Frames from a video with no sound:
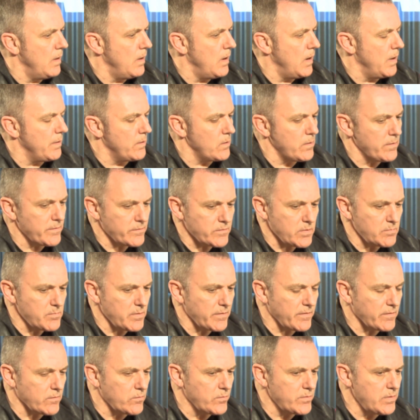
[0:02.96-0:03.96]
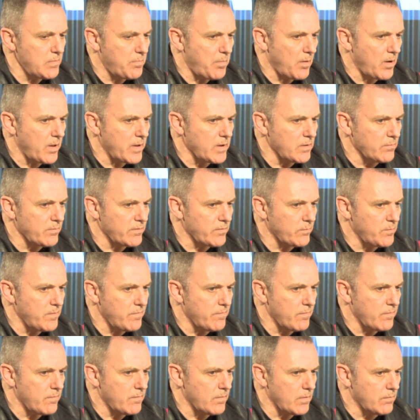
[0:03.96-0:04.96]
Last time I saw you play was
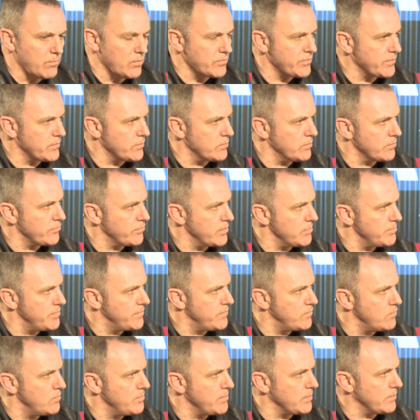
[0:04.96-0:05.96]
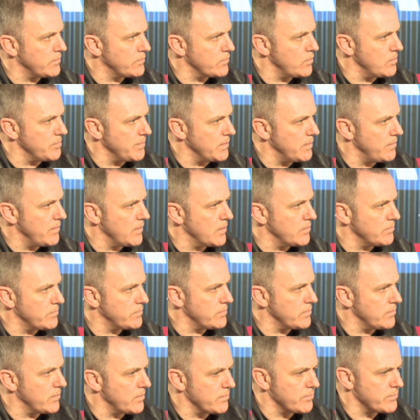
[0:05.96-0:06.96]
with Roger Daltrey performing Tommy at the
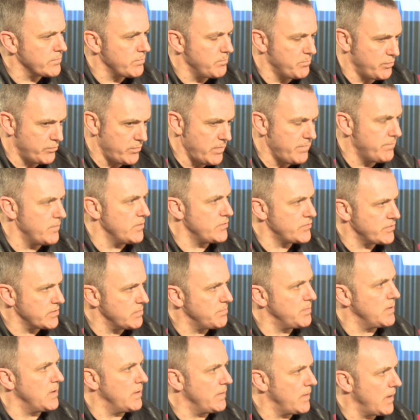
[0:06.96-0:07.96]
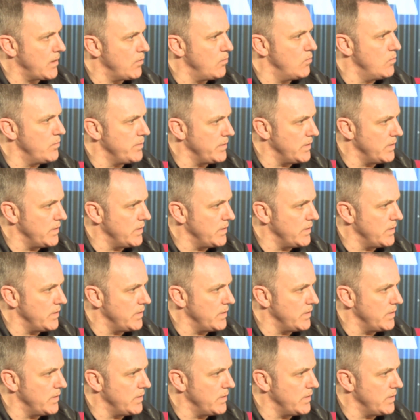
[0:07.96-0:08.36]
O2. I was privileged to be in that audience.